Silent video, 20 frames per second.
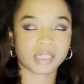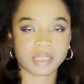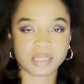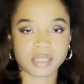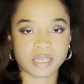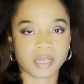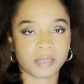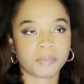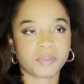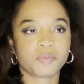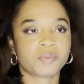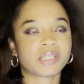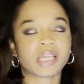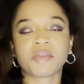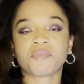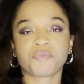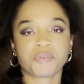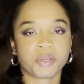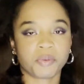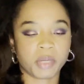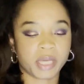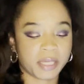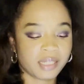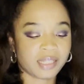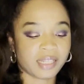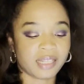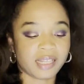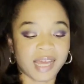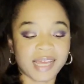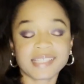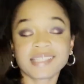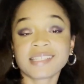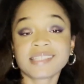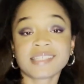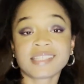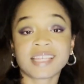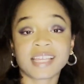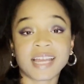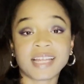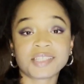the time. It was everywhere. The
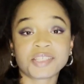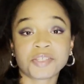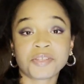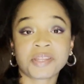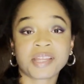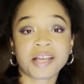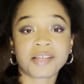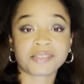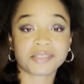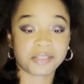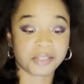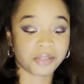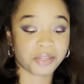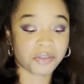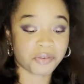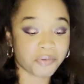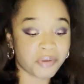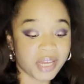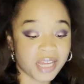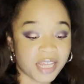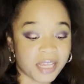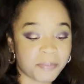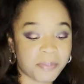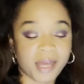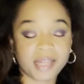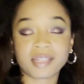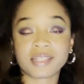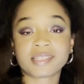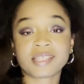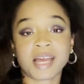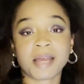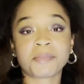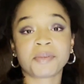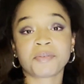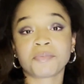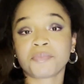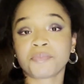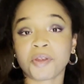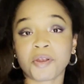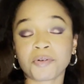Licensing Act 2003, by the time
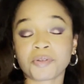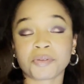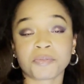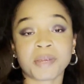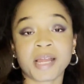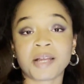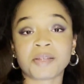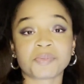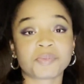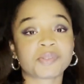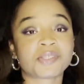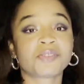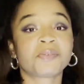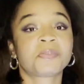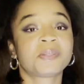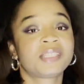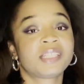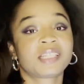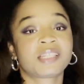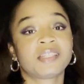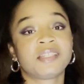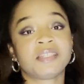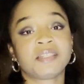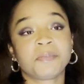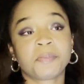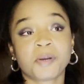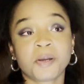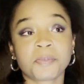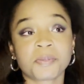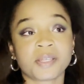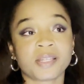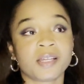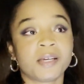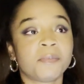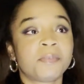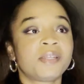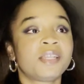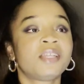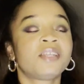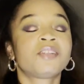it rolled around, was not particularly popular,
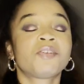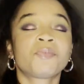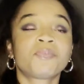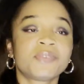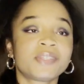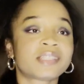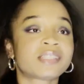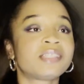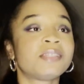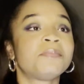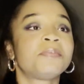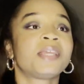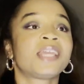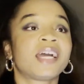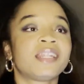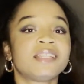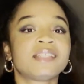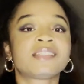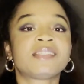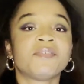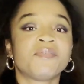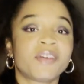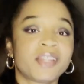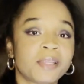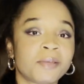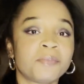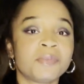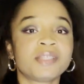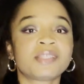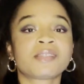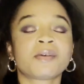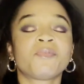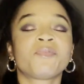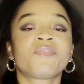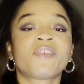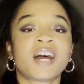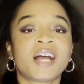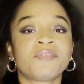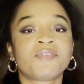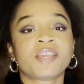but it obviously began its development some
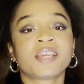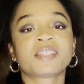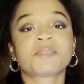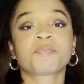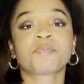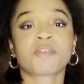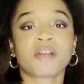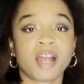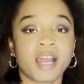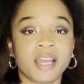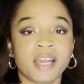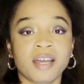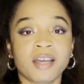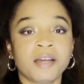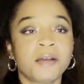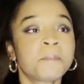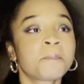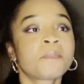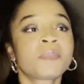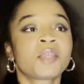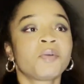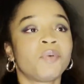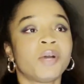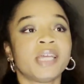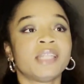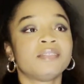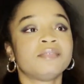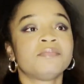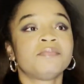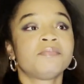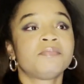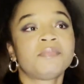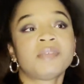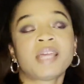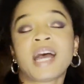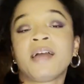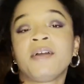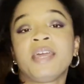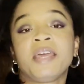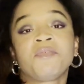5 years prior, when
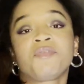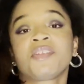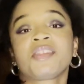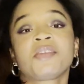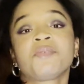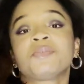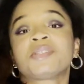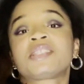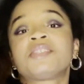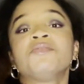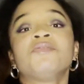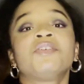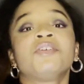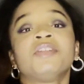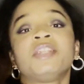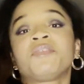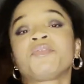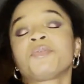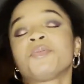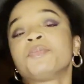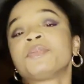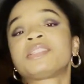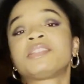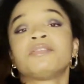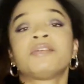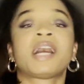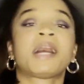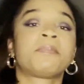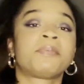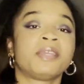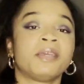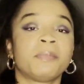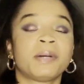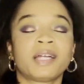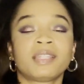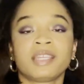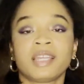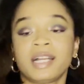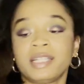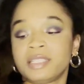everything was still good. Everyone was still happy
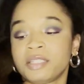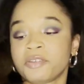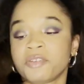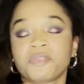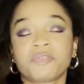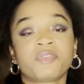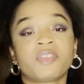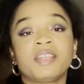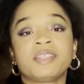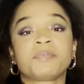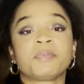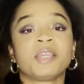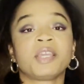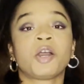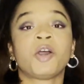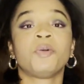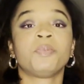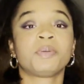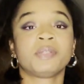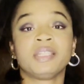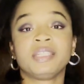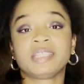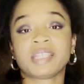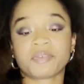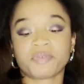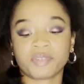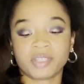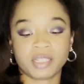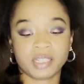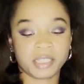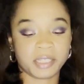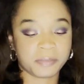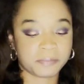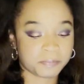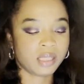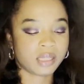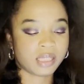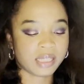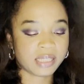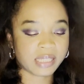about the idea of things being open indefinitely.
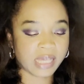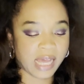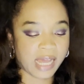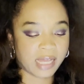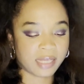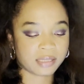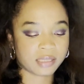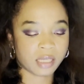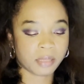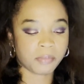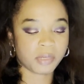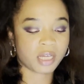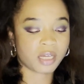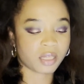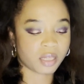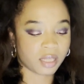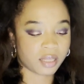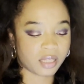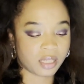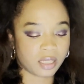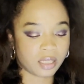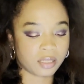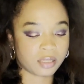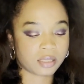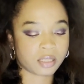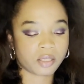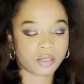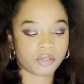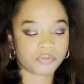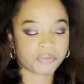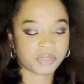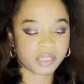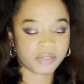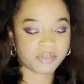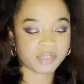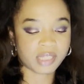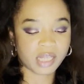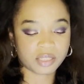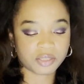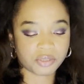This act, among other things, got rid of
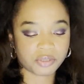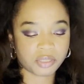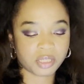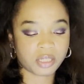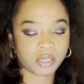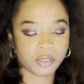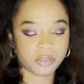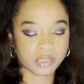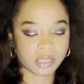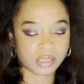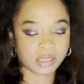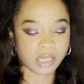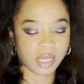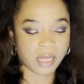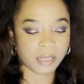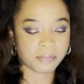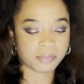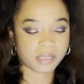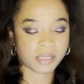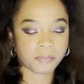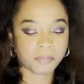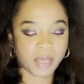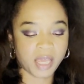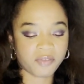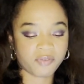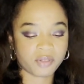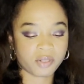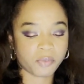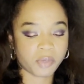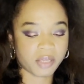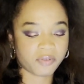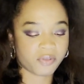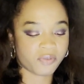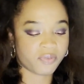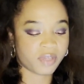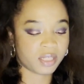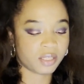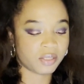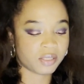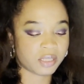statutory closing times, paving the way for
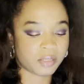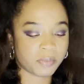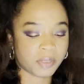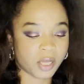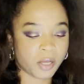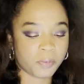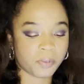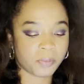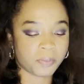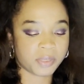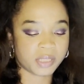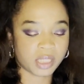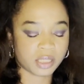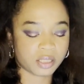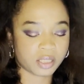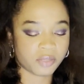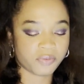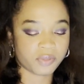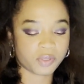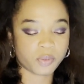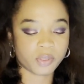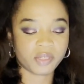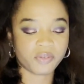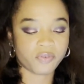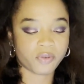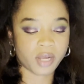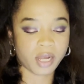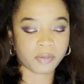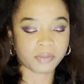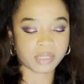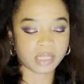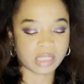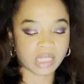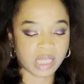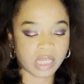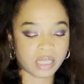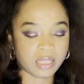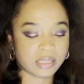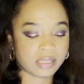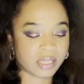venues to be open potentially for 24 hours a
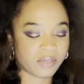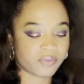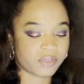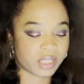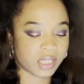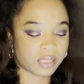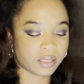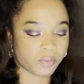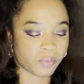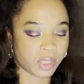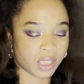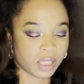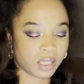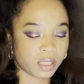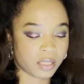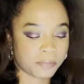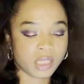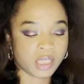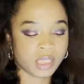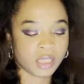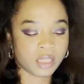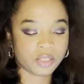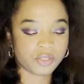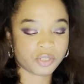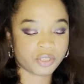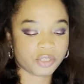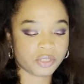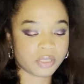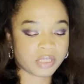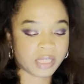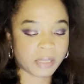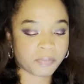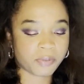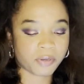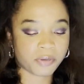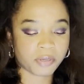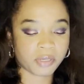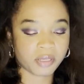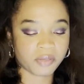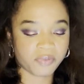day, 7 days a week. It introduced
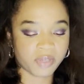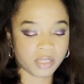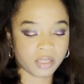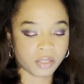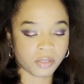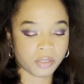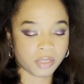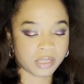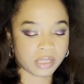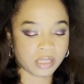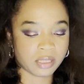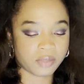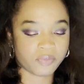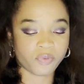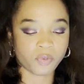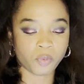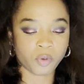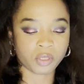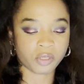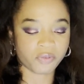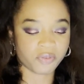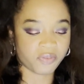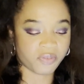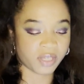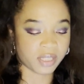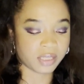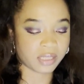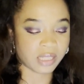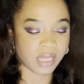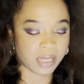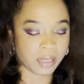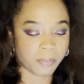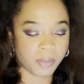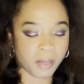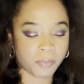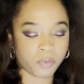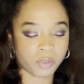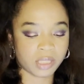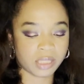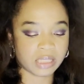temporary event notices for one-off events like a
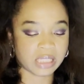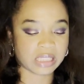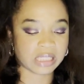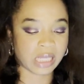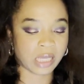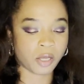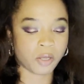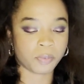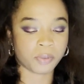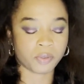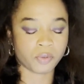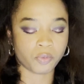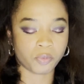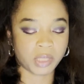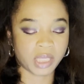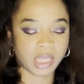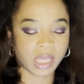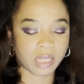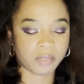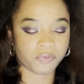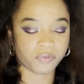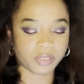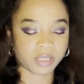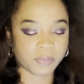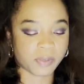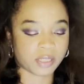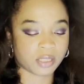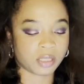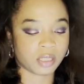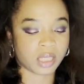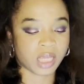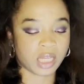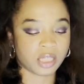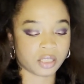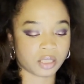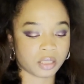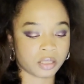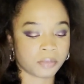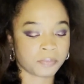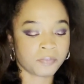pub wanting to stay open all weekend for a special
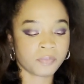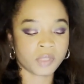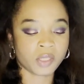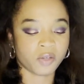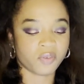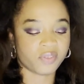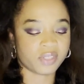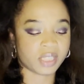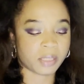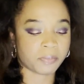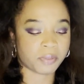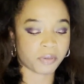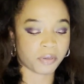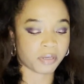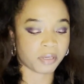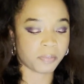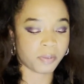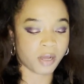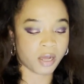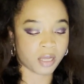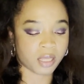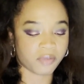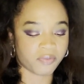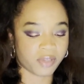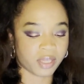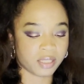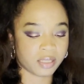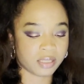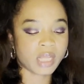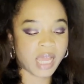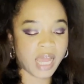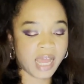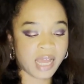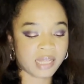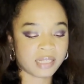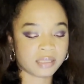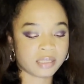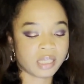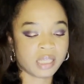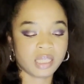occasion or for temporary park events.
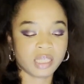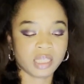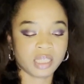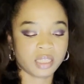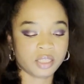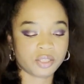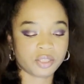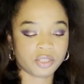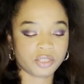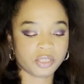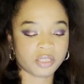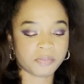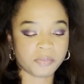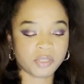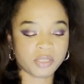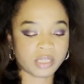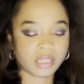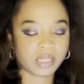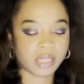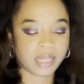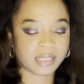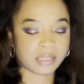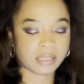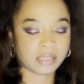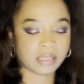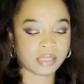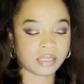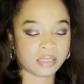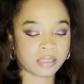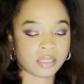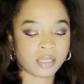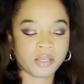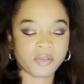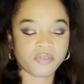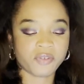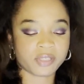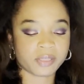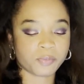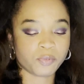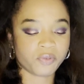And it introduced music licenses
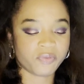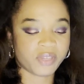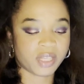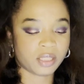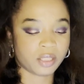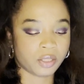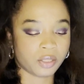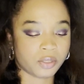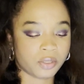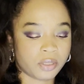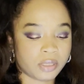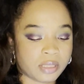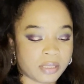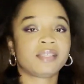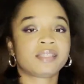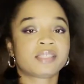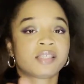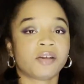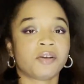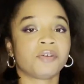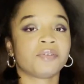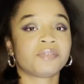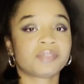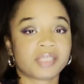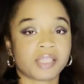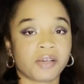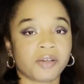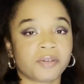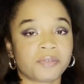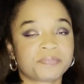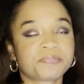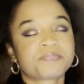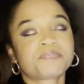for small venues. So